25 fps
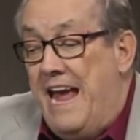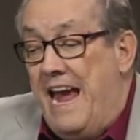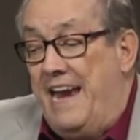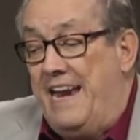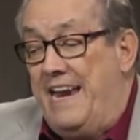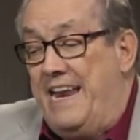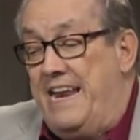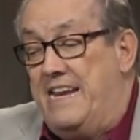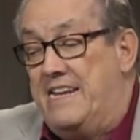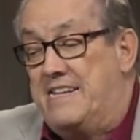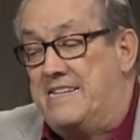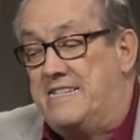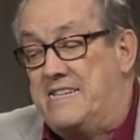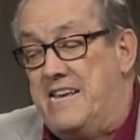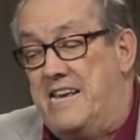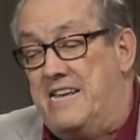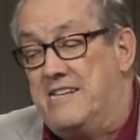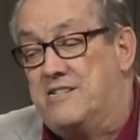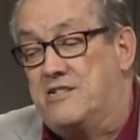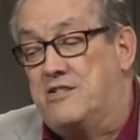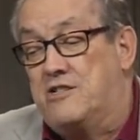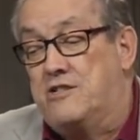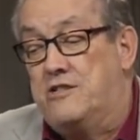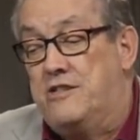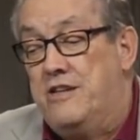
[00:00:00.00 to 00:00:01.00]
And he
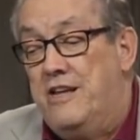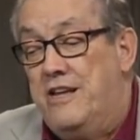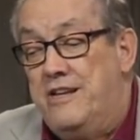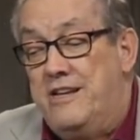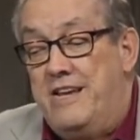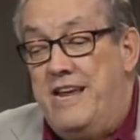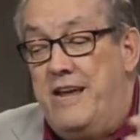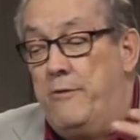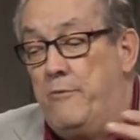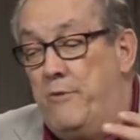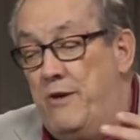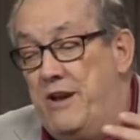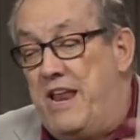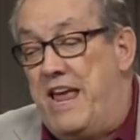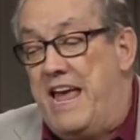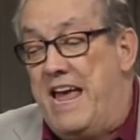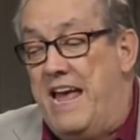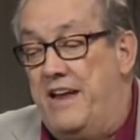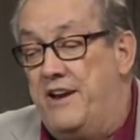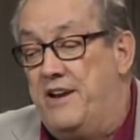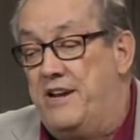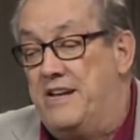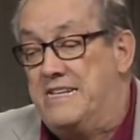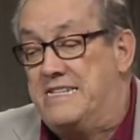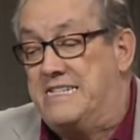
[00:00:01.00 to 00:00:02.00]
says, he went
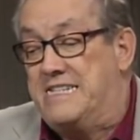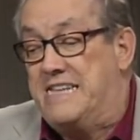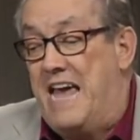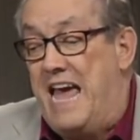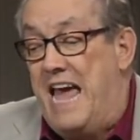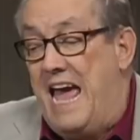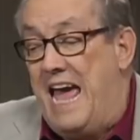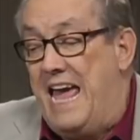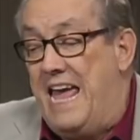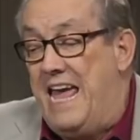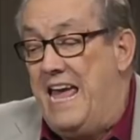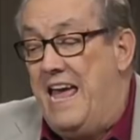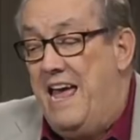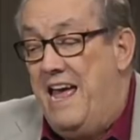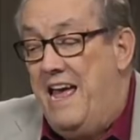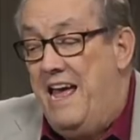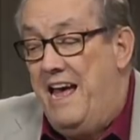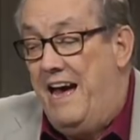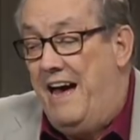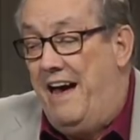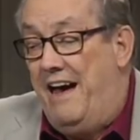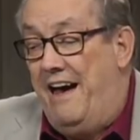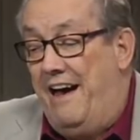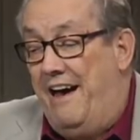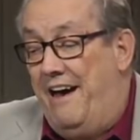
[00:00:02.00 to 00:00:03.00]
ahead to say,
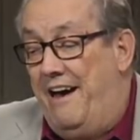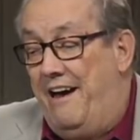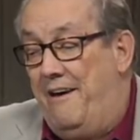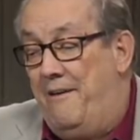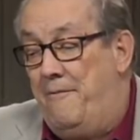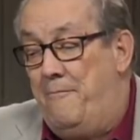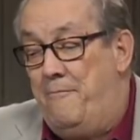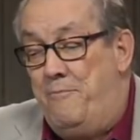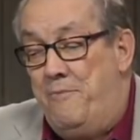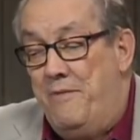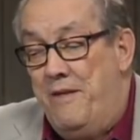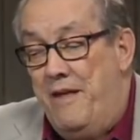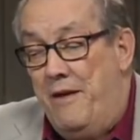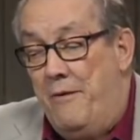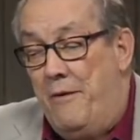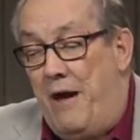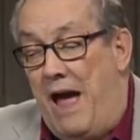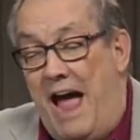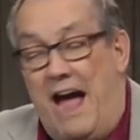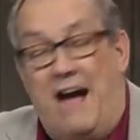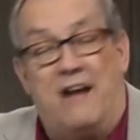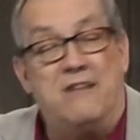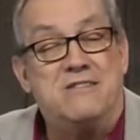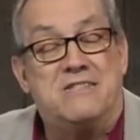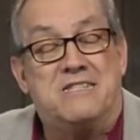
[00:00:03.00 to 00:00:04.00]

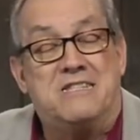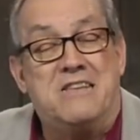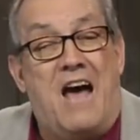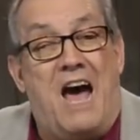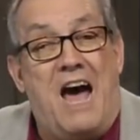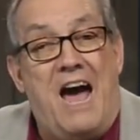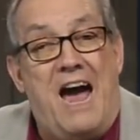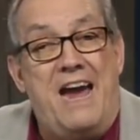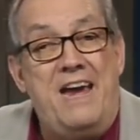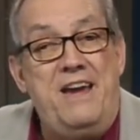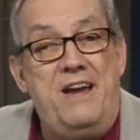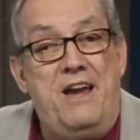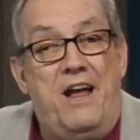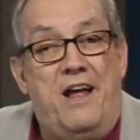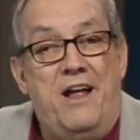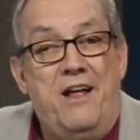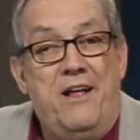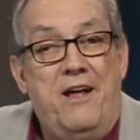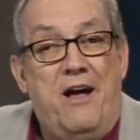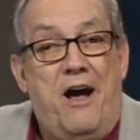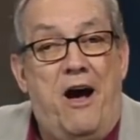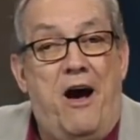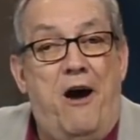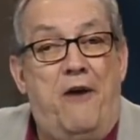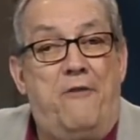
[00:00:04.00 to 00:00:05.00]
outside
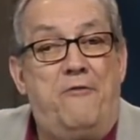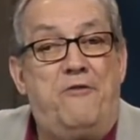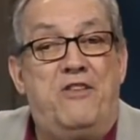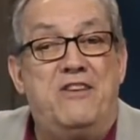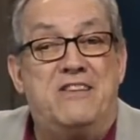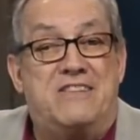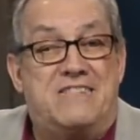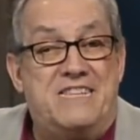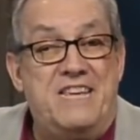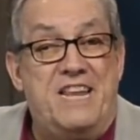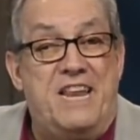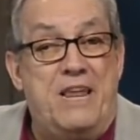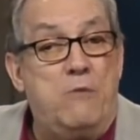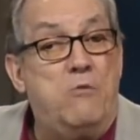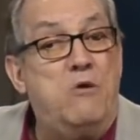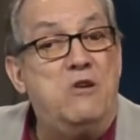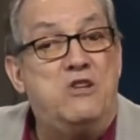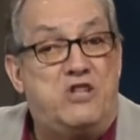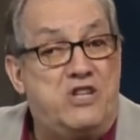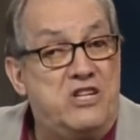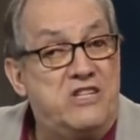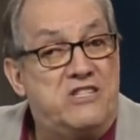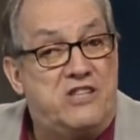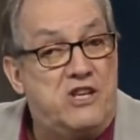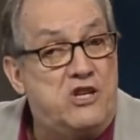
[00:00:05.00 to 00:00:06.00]
of the city,
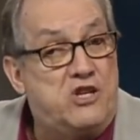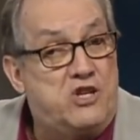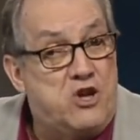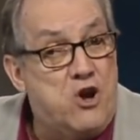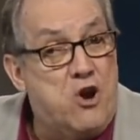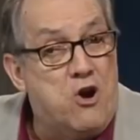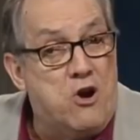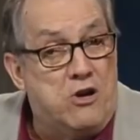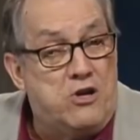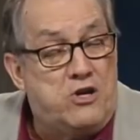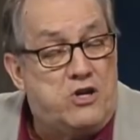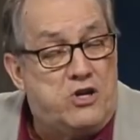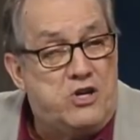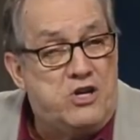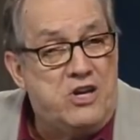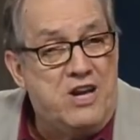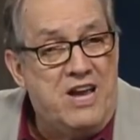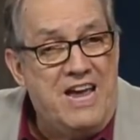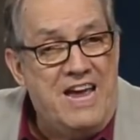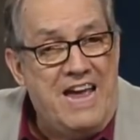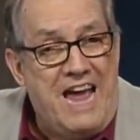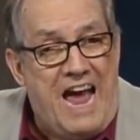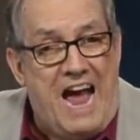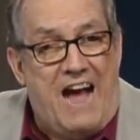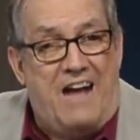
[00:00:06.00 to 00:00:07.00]
which is the church,
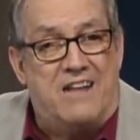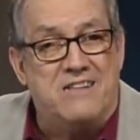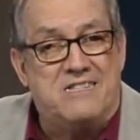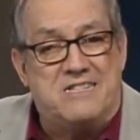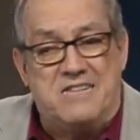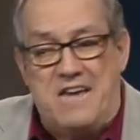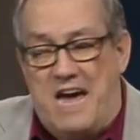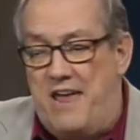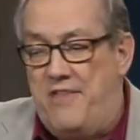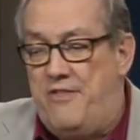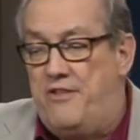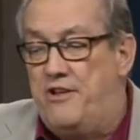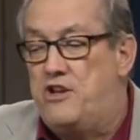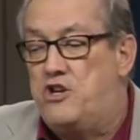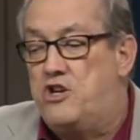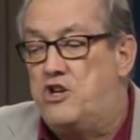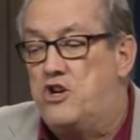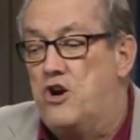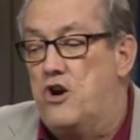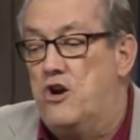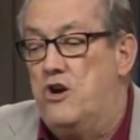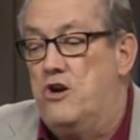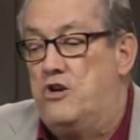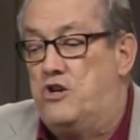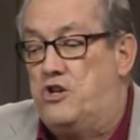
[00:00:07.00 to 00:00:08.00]
outside the
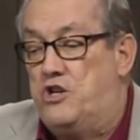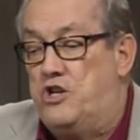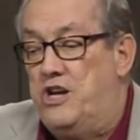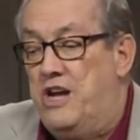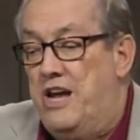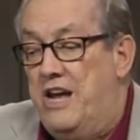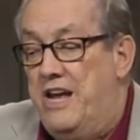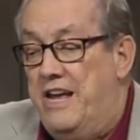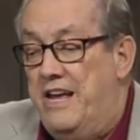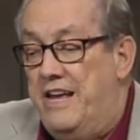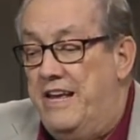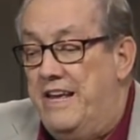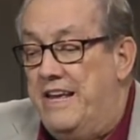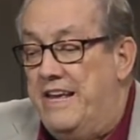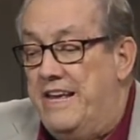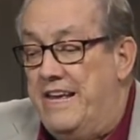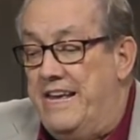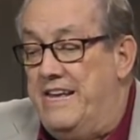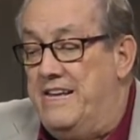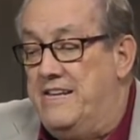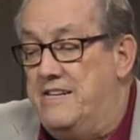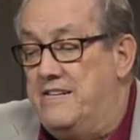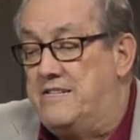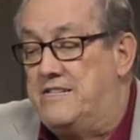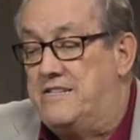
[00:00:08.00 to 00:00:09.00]
church
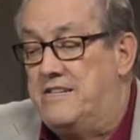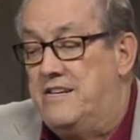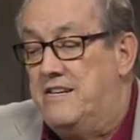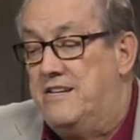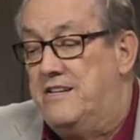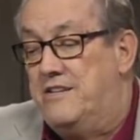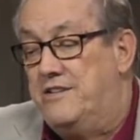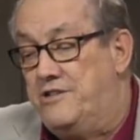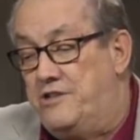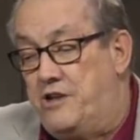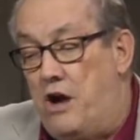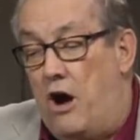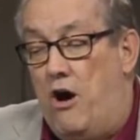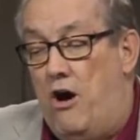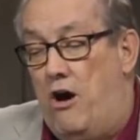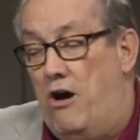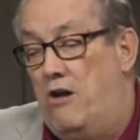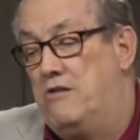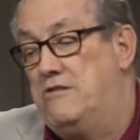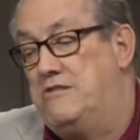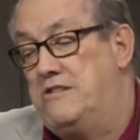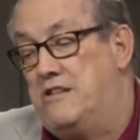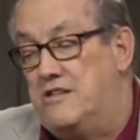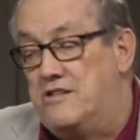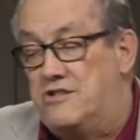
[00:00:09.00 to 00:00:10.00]
is
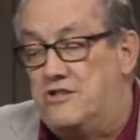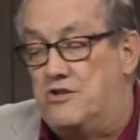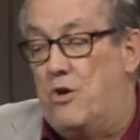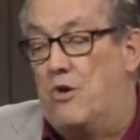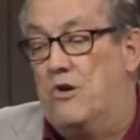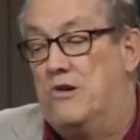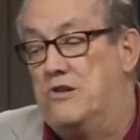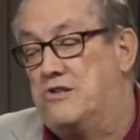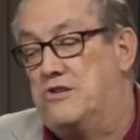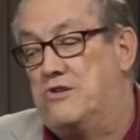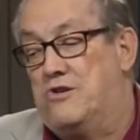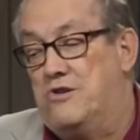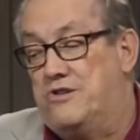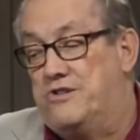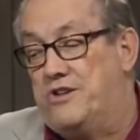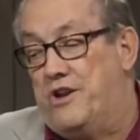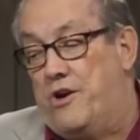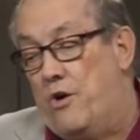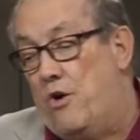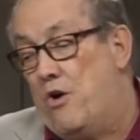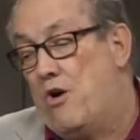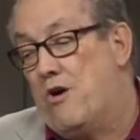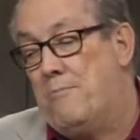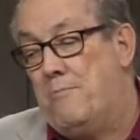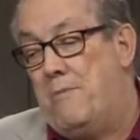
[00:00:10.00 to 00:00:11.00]
dogs and sorcerers
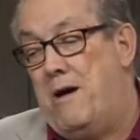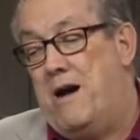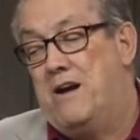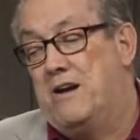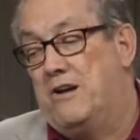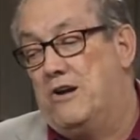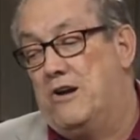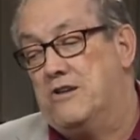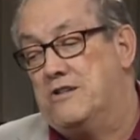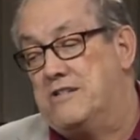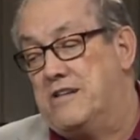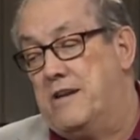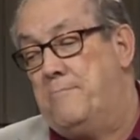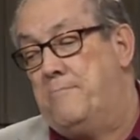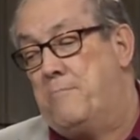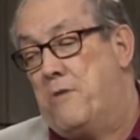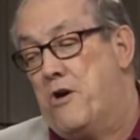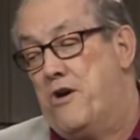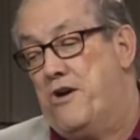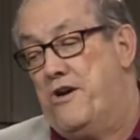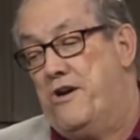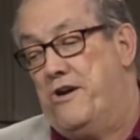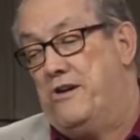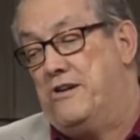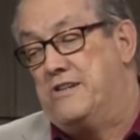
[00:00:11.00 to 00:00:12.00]
and whoremongers and
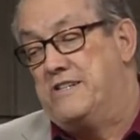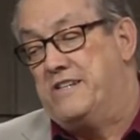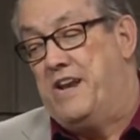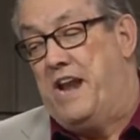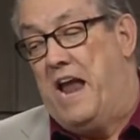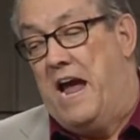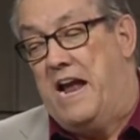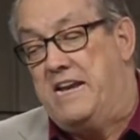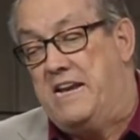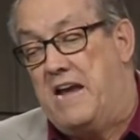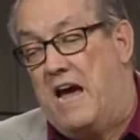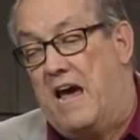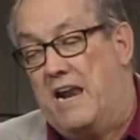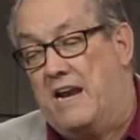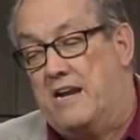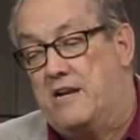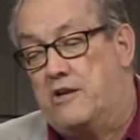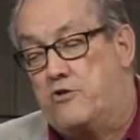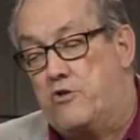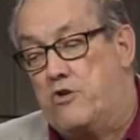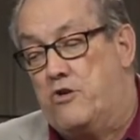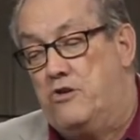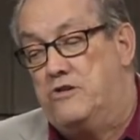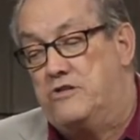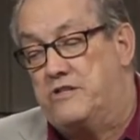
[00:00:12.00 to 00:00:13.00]
murderers and
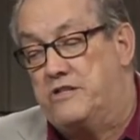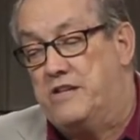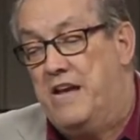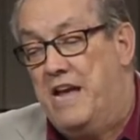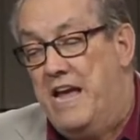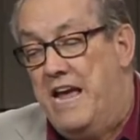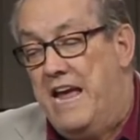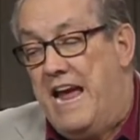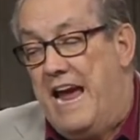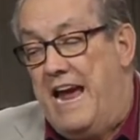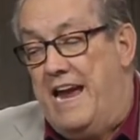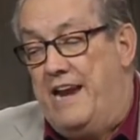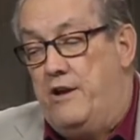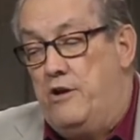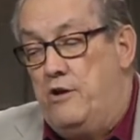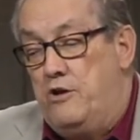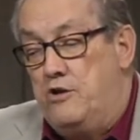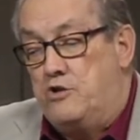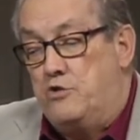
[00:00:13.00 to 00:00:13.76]
idolaters and